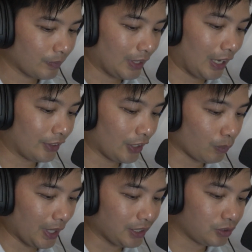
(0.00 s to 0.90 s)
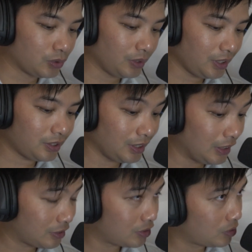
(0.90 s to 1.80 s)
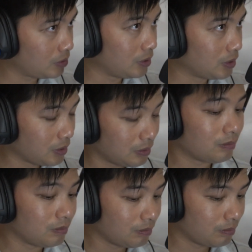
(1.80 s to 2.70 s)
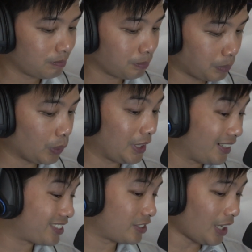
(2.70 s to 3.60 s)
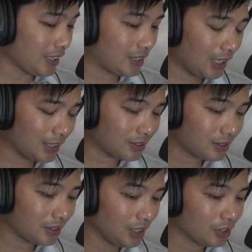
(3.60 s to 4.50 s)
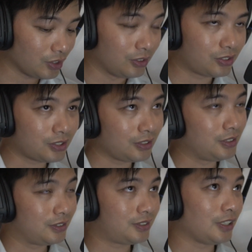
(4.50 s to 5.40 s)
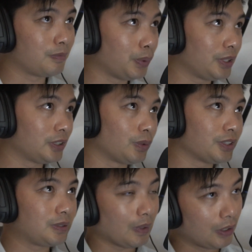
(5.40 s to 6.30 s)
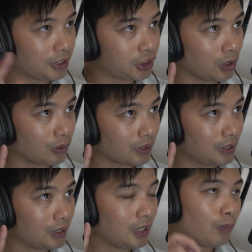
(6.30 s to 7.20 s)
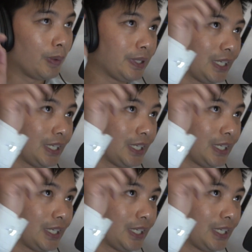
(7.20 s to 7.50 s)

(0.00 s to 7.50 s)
Another way to do this is to put in a side cast. So instead of putting the rod tip over your shoulder, whipping it